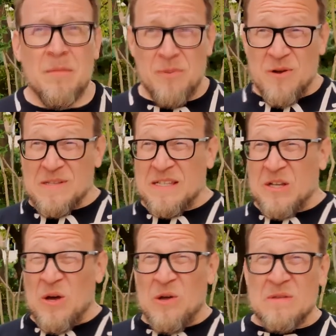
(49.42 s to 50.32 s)
Pros and
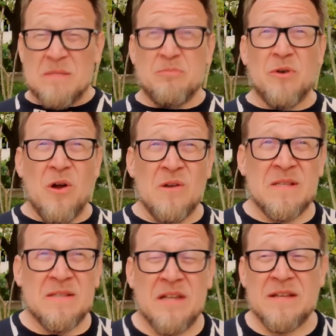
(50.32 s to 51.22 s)
cons.
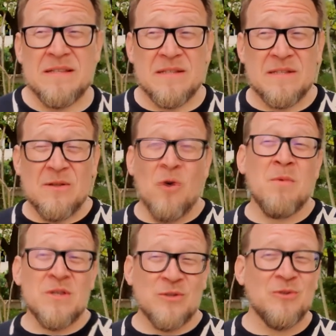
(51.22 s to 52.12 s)
Pros, there's so
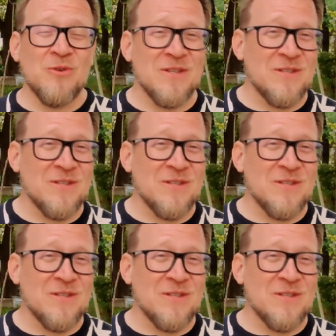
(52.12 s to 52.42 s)
much to do in